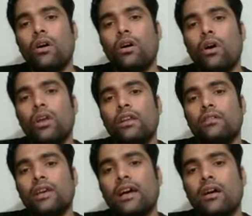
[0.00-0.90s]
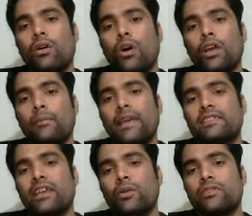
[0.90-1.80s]
Oil, yeah, oil
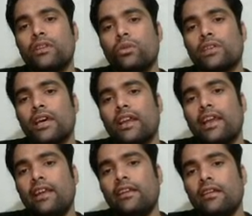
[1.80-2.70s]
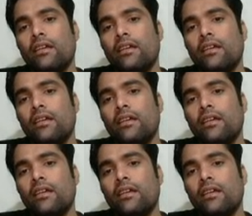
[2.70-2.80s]
based kerosene hota hai, right?